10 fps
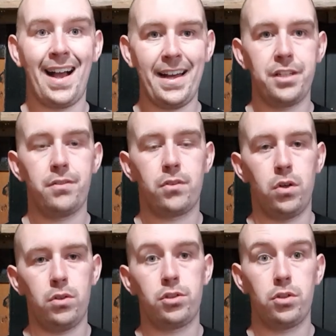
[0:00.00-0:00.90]
and of
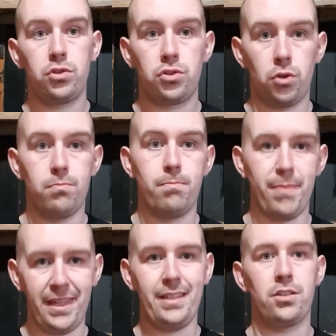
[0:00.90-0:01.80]
course some
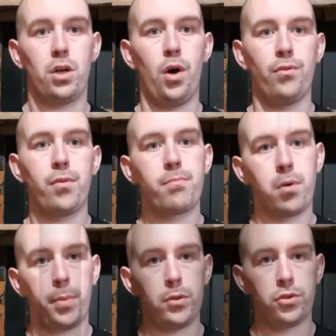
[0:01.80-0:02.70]
means of
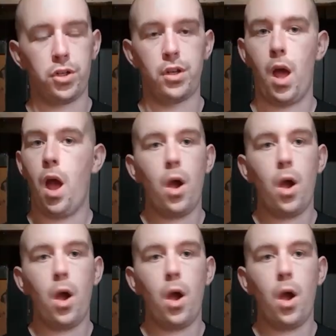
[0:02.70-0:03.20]
propulsion,